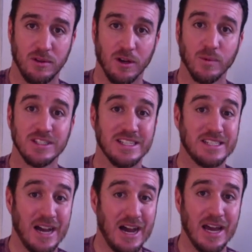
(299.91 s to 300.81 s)
There was a
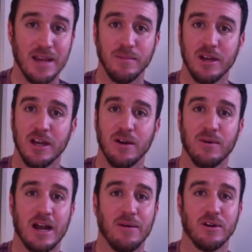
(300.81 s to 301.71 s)
time
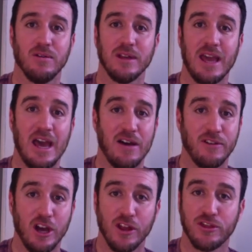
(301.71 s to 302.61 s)
when I would only
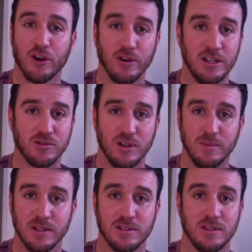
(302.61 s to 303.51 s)
have 30
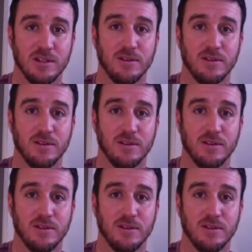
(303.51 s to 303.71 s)
treatments